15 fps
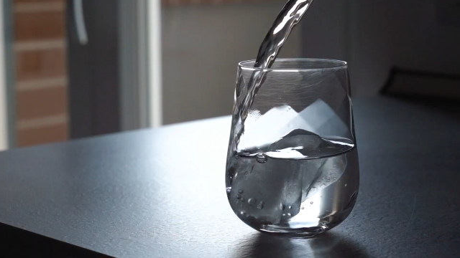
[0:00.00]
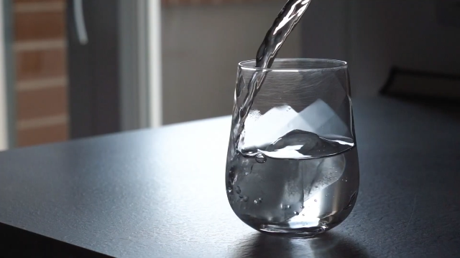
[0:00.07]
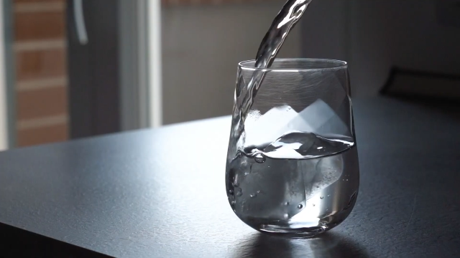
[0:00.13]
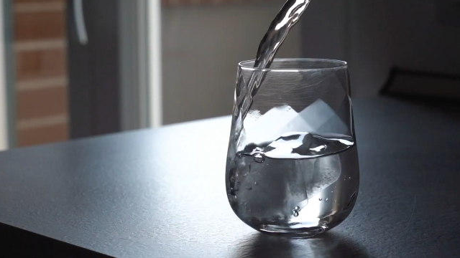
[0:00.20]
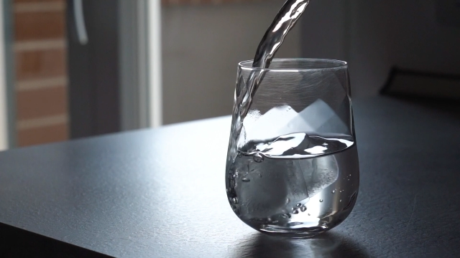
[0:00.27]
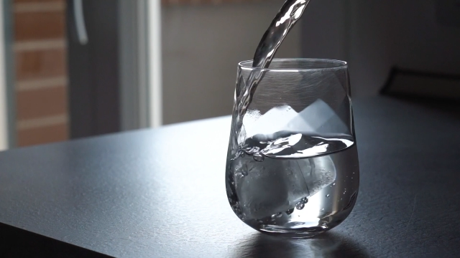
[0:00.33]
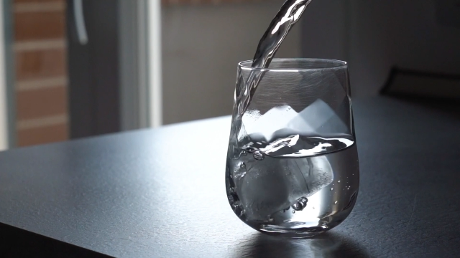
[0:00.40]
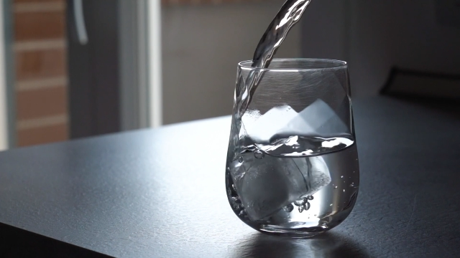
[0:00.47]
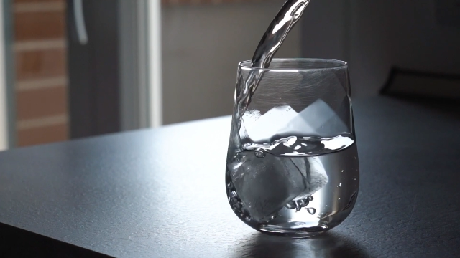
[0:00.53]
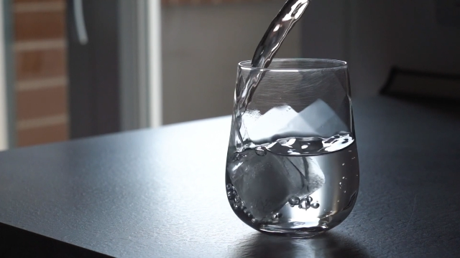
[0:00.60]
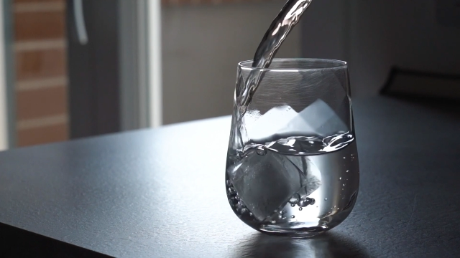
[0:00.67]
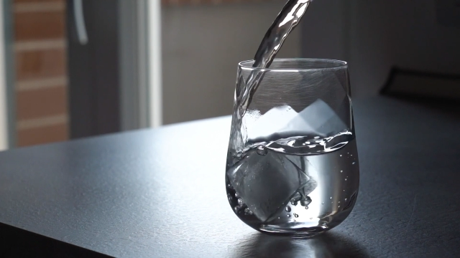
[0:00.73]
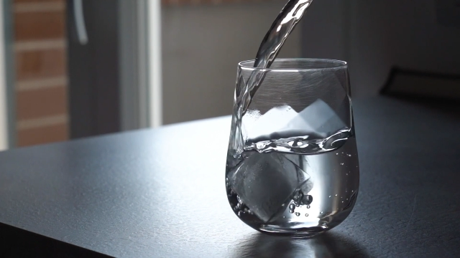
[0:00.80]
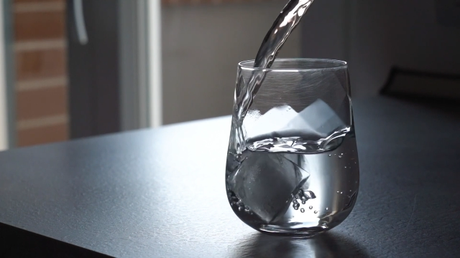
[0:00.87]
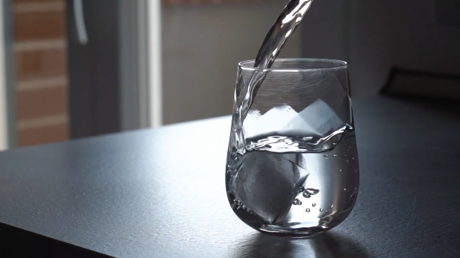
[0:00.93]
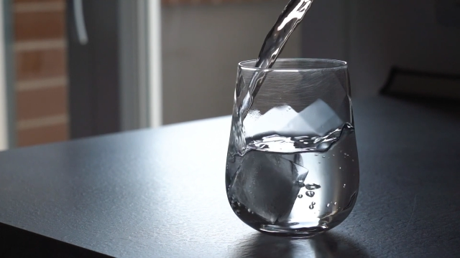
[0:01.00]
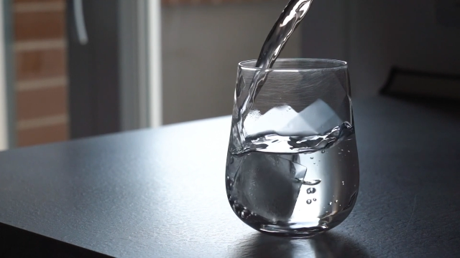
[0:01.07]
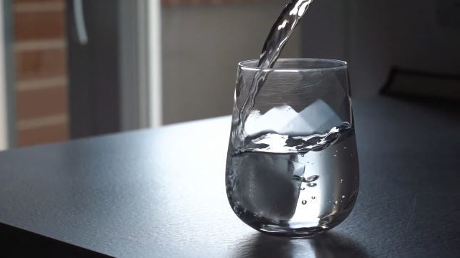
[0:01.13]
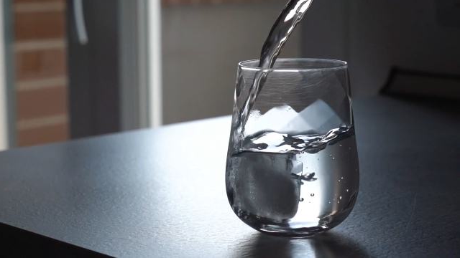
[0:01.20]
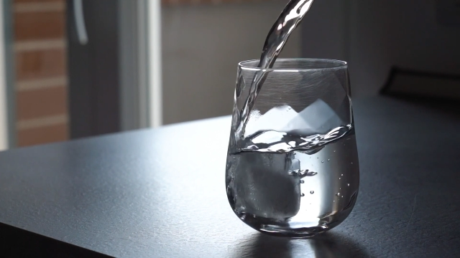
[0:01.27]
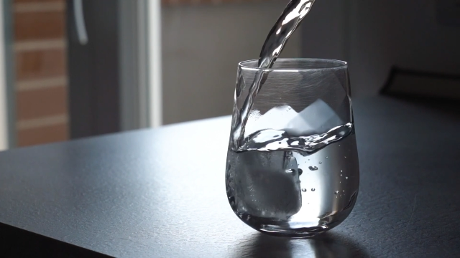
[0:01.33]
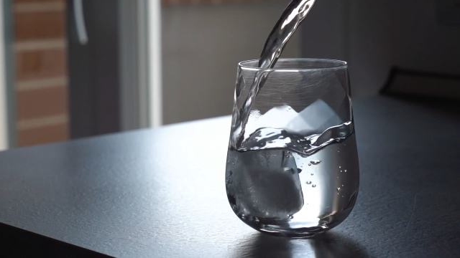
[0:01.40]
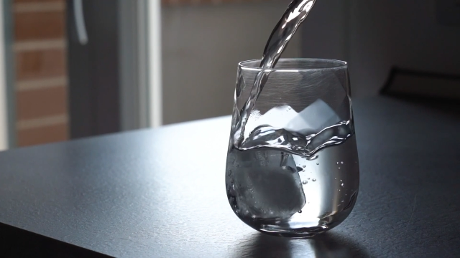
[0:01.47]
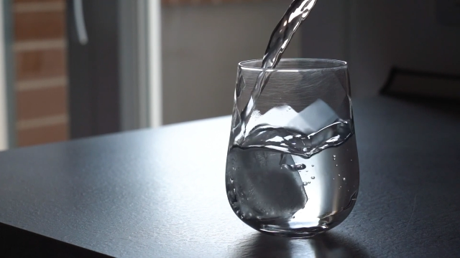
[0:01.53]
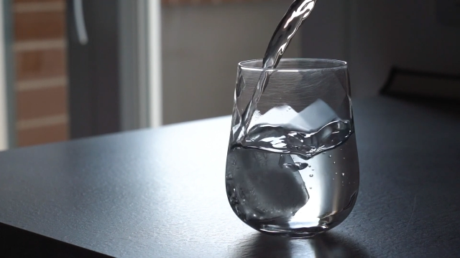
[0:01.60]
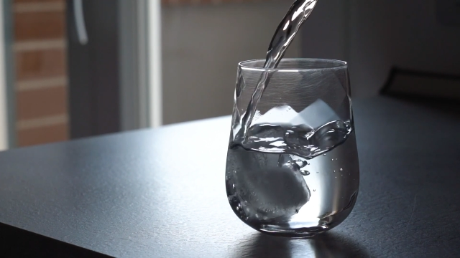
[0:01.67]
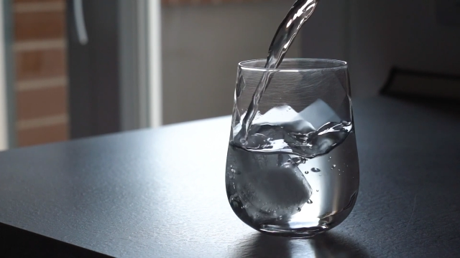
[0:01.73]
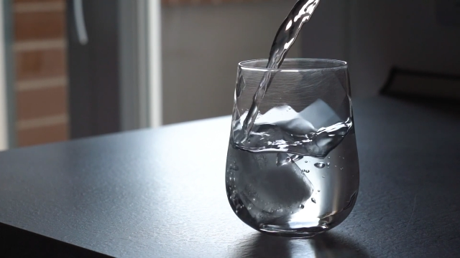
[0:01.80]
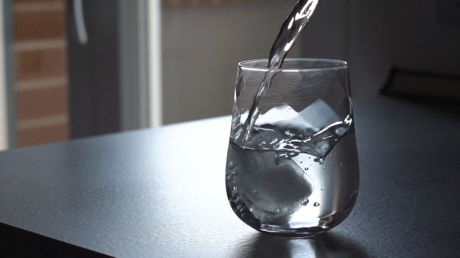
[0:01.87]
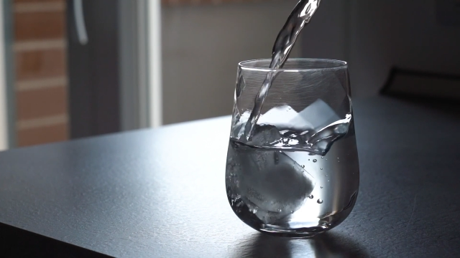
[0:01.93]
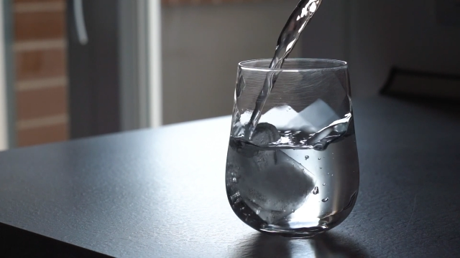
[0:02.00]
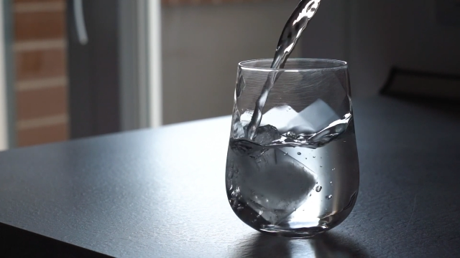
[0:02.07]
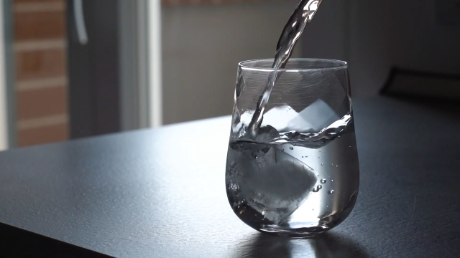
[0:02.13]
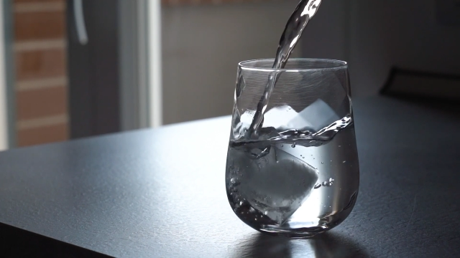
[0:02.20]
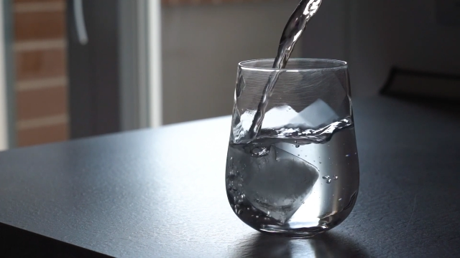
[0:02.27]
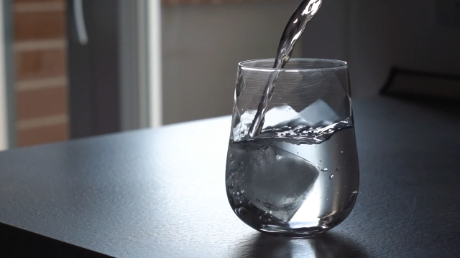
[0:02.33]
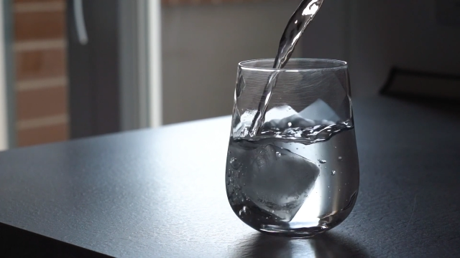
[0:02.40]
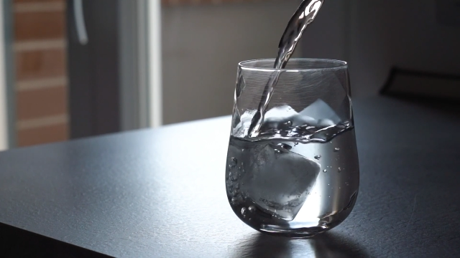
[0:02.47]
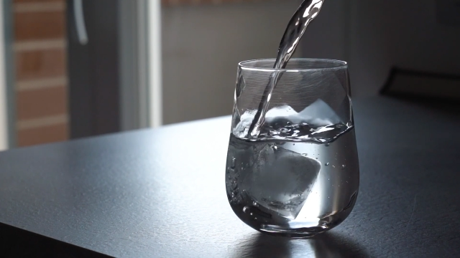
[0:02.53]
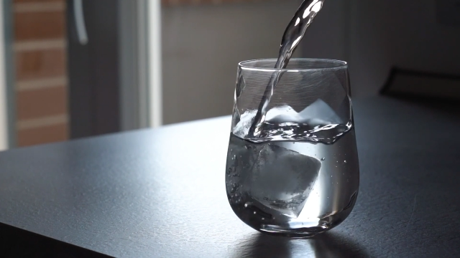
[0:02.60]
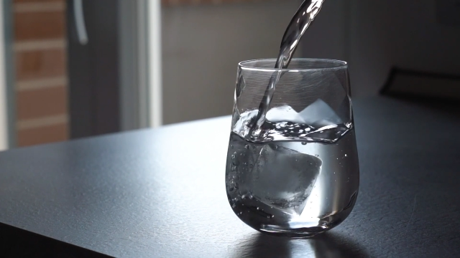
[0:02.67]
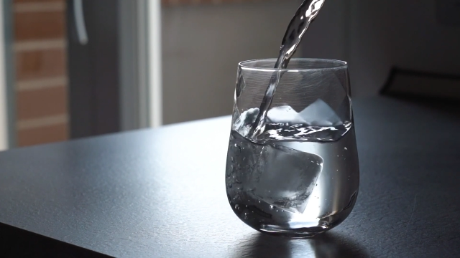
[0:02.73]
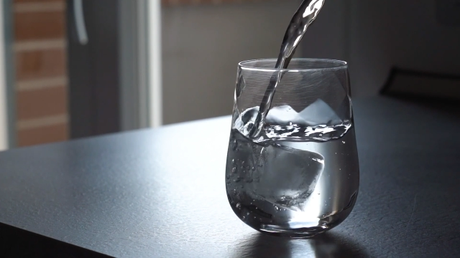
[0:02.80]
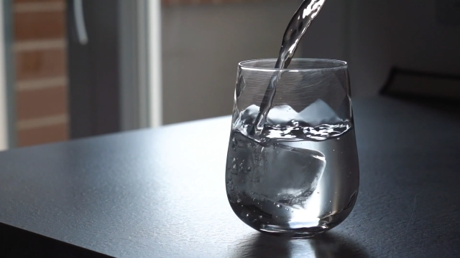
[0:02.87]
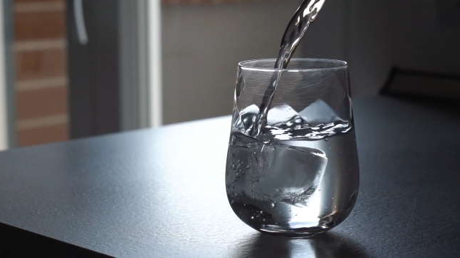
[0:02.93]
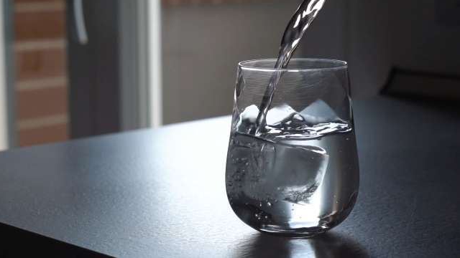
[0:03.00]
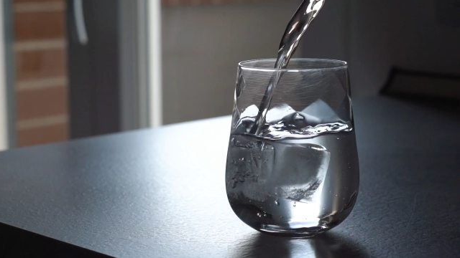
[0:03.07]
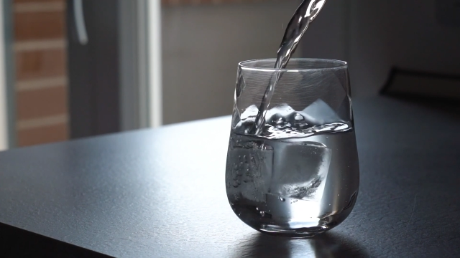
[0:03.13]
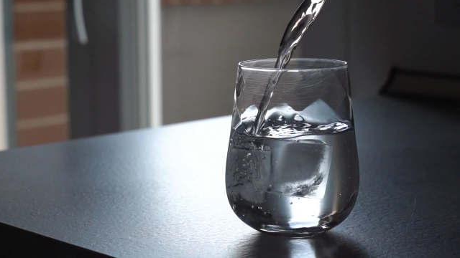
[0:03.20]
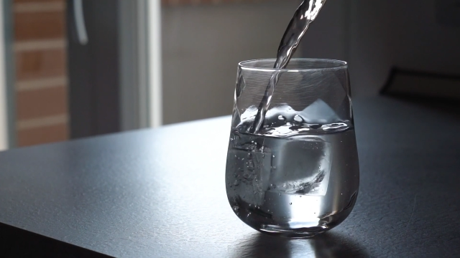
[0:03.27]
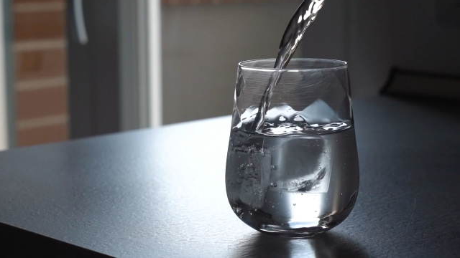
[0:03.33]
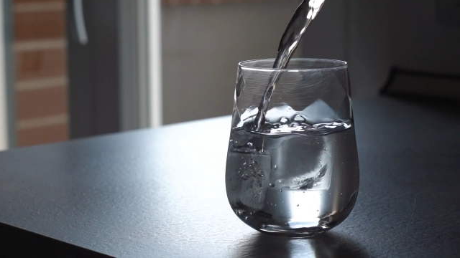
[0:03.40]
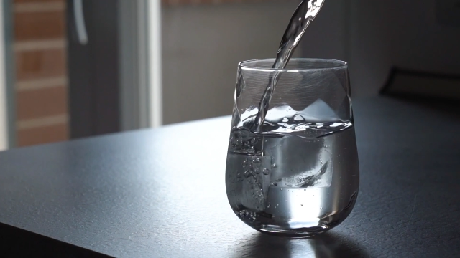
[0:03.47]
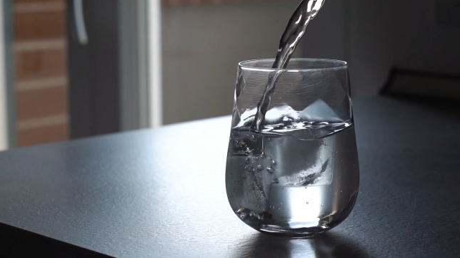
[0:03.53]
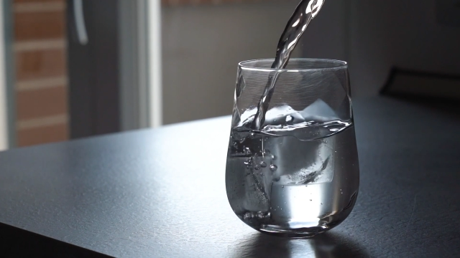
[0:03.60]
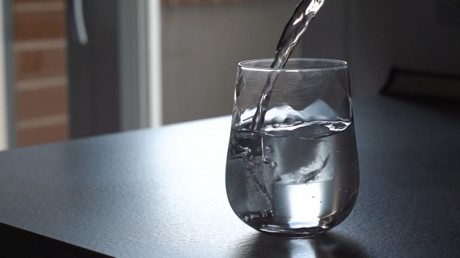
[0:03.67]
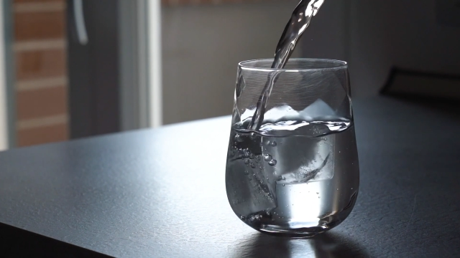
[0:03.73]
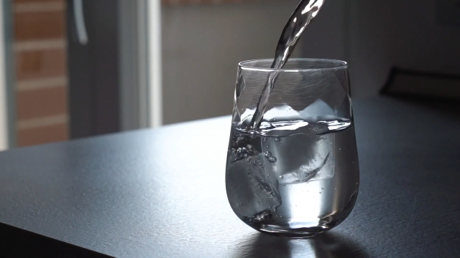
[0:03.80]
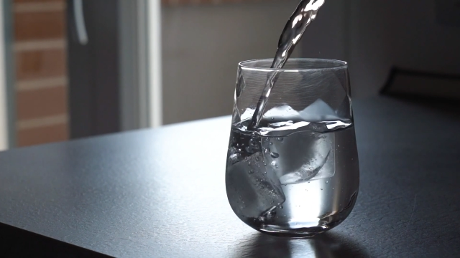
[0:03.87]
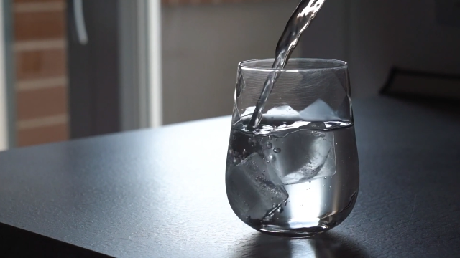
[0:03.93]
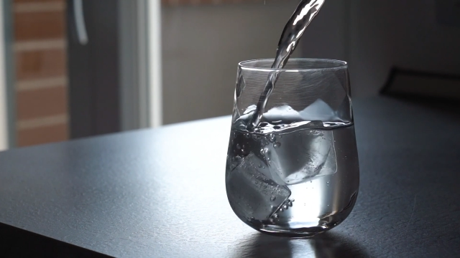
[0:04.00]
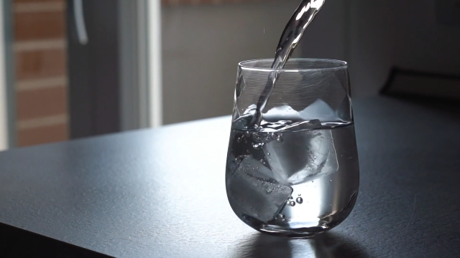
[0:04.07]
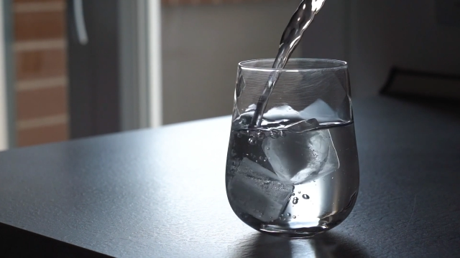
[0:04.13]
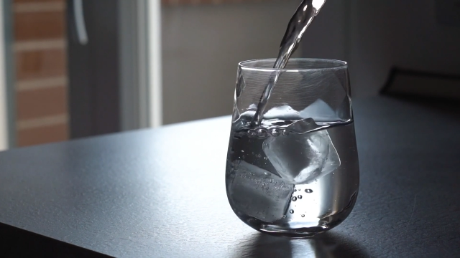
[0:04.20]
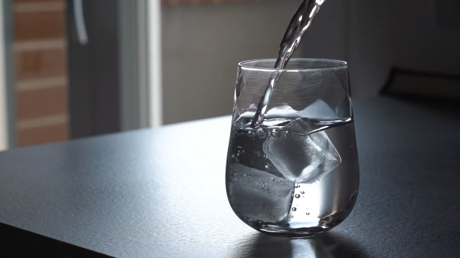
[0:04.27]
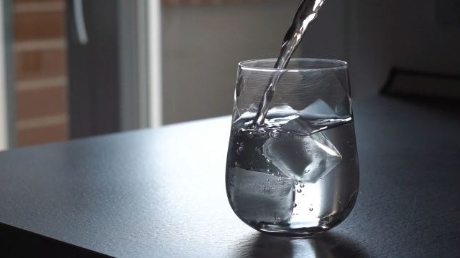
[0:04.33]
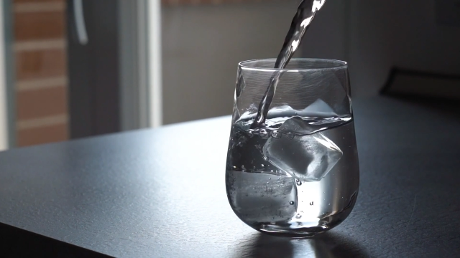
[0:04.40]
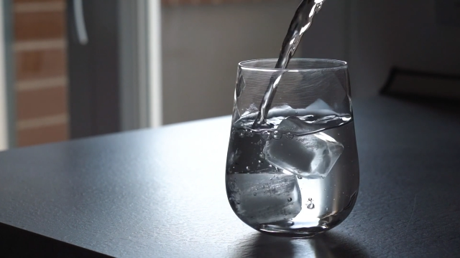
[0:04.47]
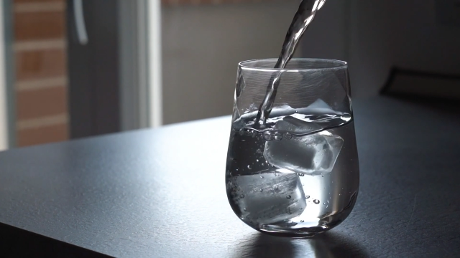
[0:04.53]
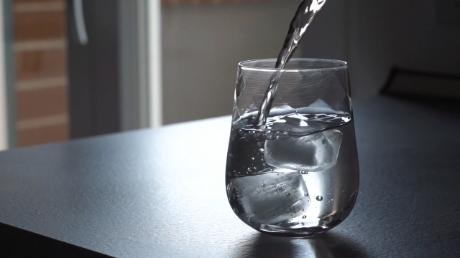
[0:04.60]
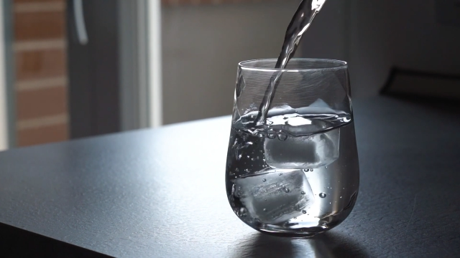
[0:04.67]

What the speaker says: Nobody's mouth can be seen.